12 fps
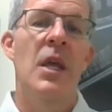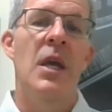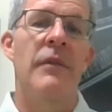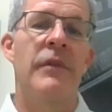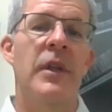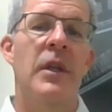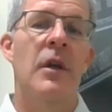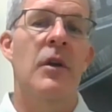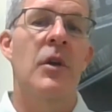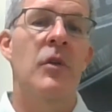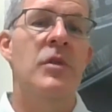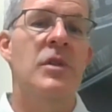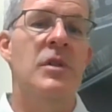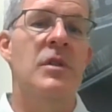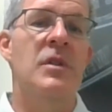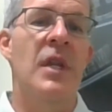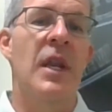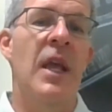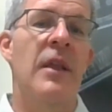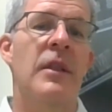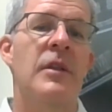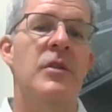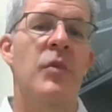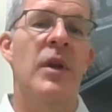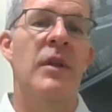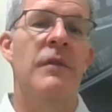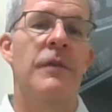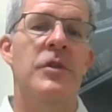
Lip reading: of getting our coaches and athletes ready for